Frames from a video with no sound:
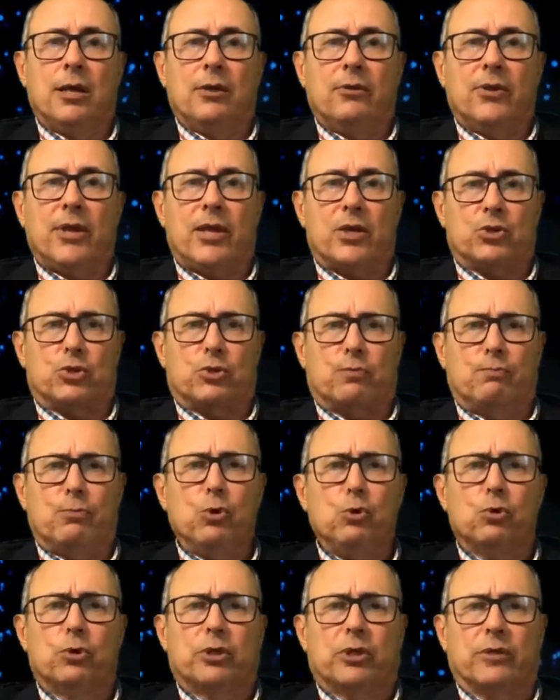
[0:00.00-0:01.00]
That
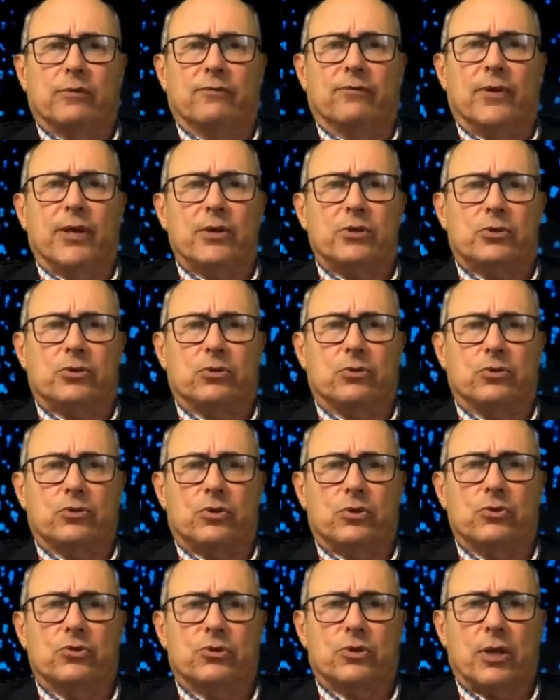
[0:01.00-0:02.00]
spooked investors
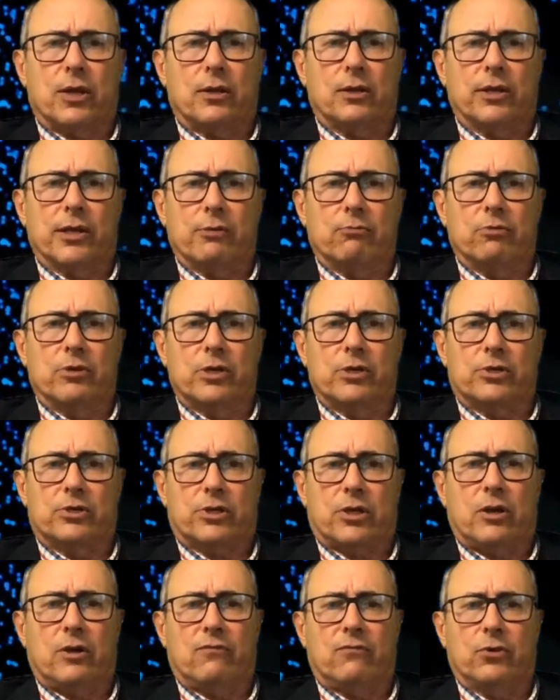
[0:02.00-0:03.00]
who suddenly
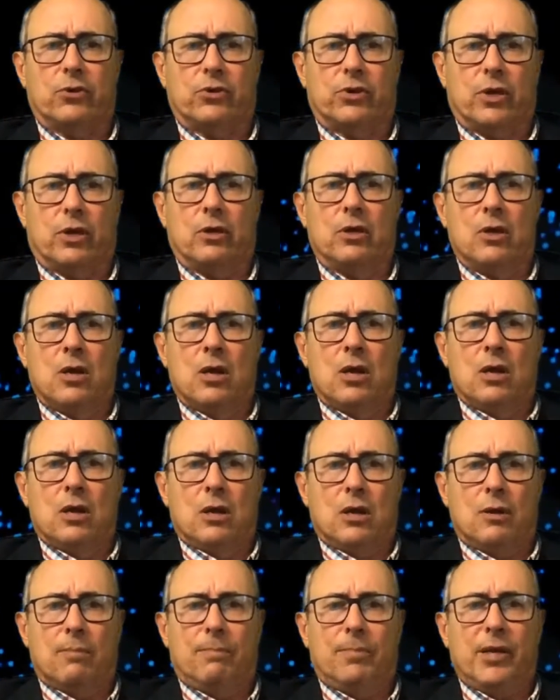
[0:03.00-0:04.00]
rediscovered the
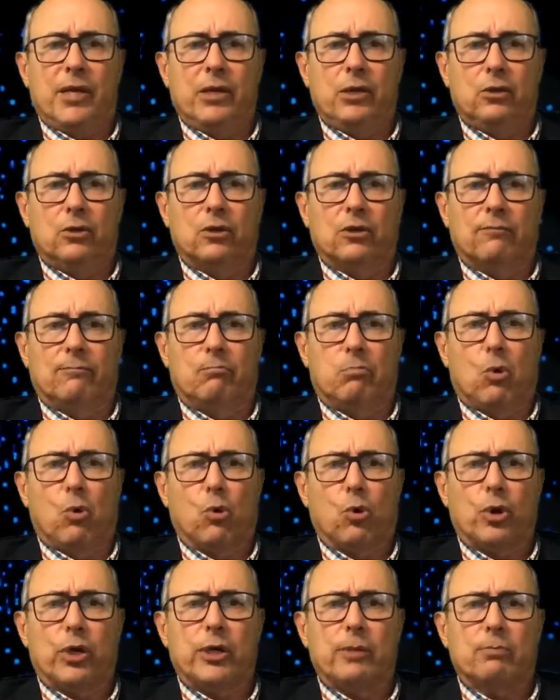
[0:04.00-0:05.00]
appeal of
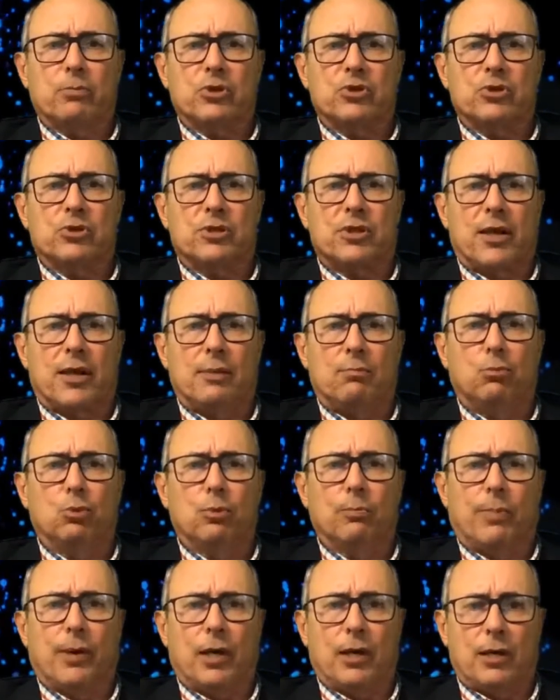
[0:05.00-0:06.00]
boring but stable
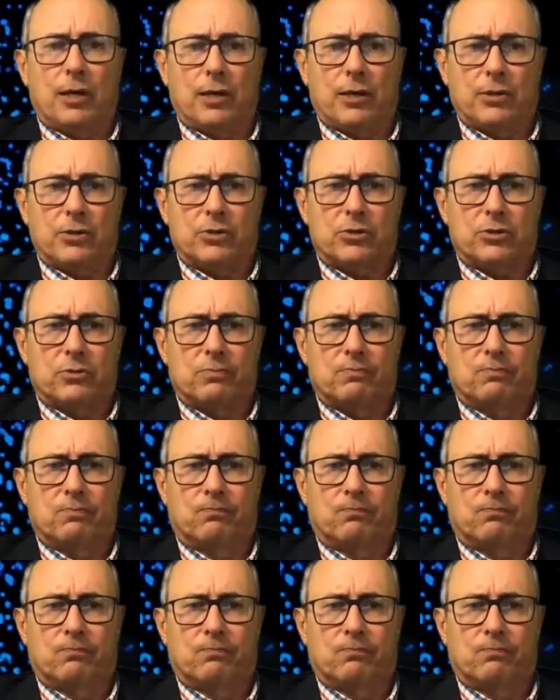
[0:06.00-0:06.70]
bonds.